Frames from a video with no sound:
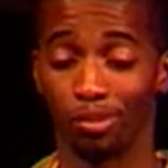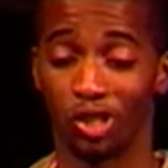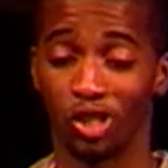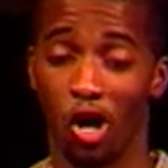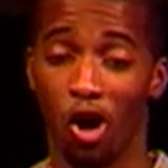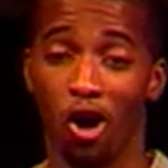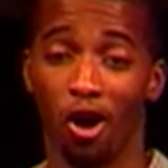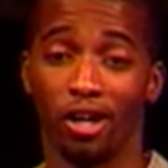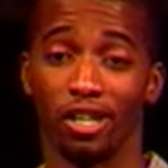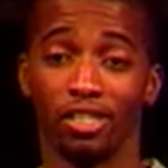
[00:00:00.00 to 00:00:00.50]

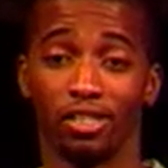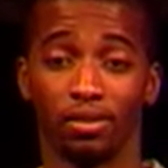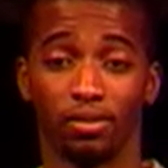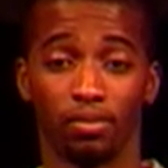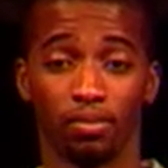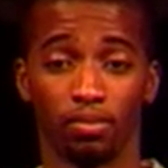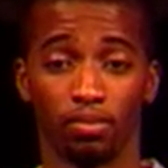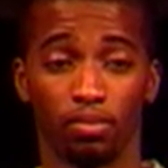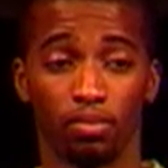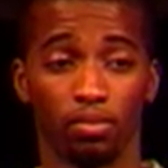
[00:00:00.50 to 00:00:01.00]
sorry.
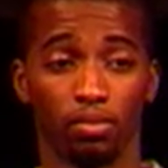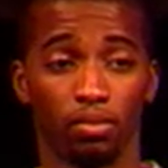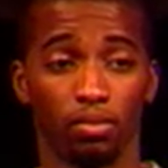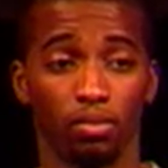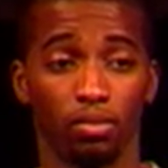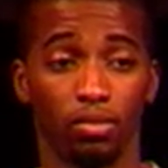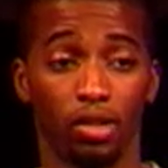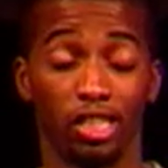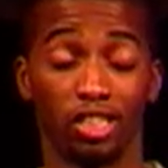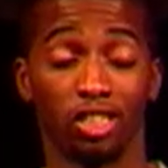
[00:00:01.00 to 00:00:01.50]

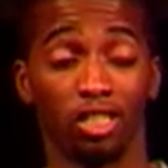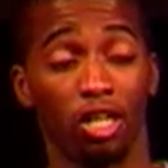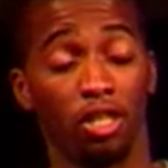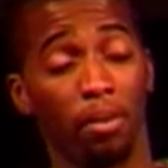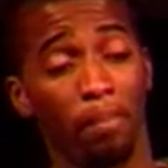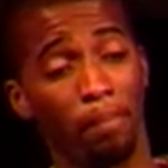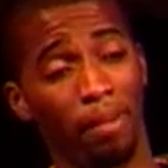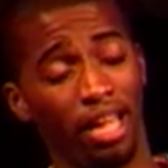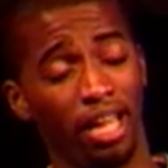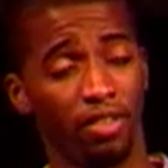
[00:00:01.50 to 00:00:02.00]
It's
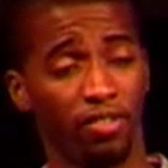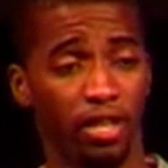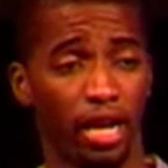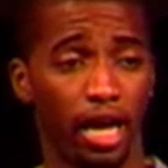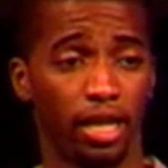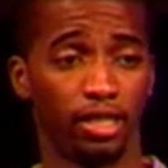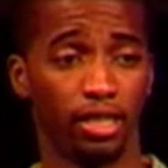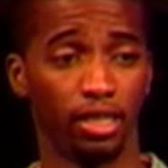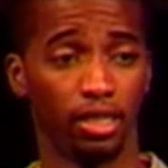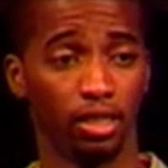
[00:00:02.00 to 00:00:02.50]
another man that
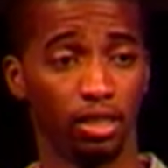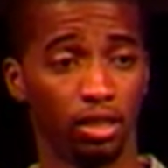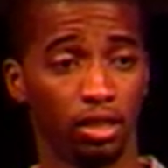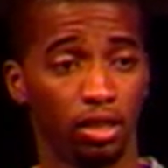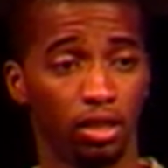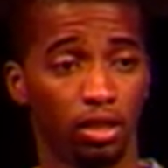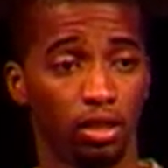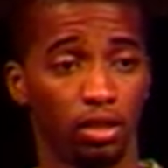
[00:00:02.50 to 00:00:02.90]
I need."